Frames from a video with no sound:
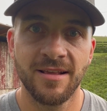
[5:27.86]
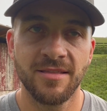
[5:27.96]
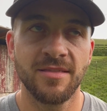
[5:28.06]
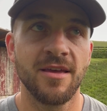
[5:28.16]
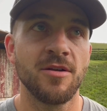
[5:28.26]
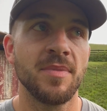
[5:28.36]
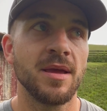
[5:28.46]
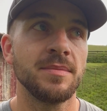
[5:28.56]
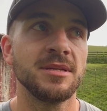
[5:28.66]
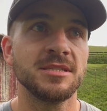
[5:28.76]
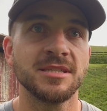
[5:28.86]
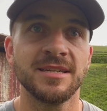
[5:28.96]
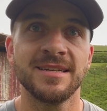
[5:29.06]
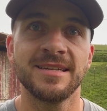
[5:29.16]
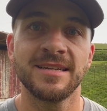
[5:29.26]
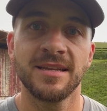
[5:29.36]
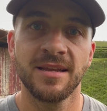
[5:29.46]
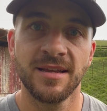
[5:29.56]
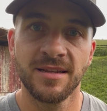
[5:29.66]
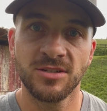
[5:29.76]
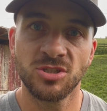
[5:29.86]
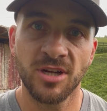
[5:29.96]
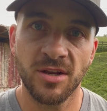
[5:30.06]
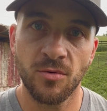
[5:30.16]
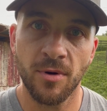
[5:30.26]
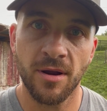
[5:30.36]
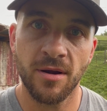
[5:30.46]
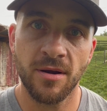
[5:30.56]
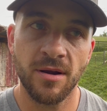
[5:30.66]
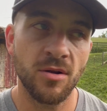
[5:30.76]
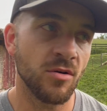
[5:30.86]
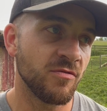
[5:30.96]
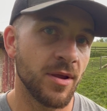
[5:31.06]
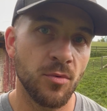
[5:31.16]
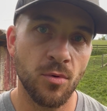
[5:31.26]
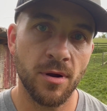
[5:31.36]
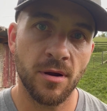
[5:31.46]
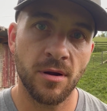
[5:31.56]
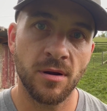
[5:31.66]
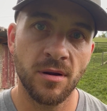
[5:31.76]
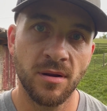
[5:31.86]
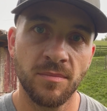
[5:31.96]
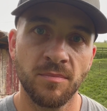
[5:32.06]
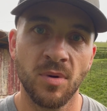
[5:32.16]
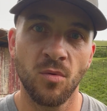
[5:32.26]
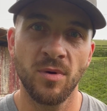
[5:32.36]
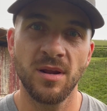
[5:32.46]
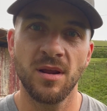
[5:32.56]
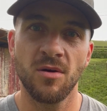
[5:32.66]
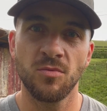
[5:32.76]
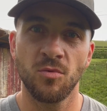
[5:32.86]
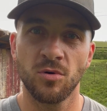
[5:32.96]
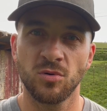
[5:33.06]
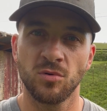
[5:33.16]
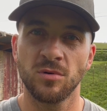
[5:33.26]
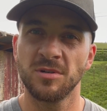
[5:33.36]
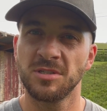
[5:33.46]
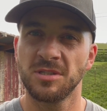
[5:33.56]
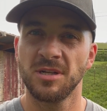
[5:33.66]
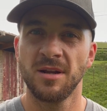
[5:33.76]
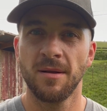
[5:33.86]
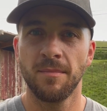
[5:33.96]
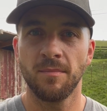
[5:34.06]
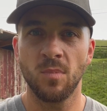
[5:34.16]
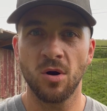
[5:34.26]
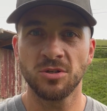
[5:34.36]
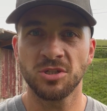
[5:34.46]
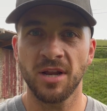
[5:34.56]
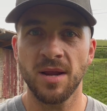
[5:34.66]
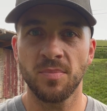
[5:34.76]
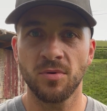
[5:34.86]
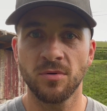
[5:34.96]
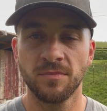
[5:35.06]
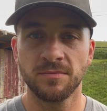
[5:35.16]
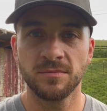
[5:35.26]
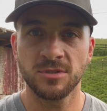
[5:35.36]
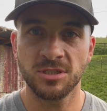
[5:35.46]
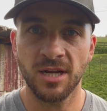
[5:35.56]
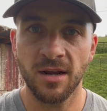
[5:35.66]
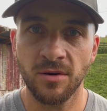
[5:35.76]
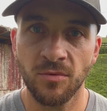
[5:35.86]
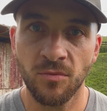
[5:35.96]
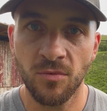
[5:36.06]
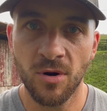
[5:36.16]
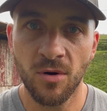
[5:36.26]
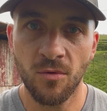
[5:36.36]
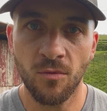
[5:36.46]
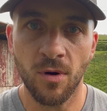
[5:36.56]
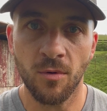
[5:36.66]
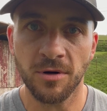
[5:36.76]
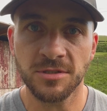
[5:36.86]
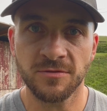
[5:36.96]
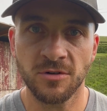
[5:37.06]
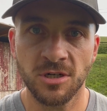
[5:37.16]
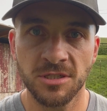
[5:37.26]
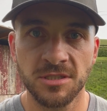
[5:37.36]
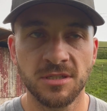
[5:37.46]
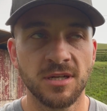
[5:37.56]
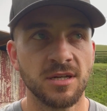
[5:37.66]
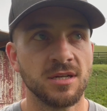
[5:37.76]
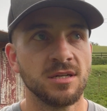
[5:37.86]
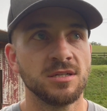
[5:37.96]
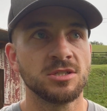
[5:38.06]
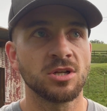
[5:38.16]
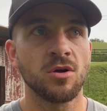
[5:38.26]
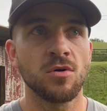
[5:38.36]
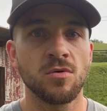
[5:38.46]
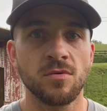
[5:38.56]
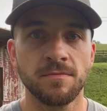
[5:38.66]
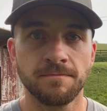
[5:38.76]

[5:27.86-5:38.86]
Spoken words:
their babies in January or February, but we go more towards March and April, just kind of what works for us. So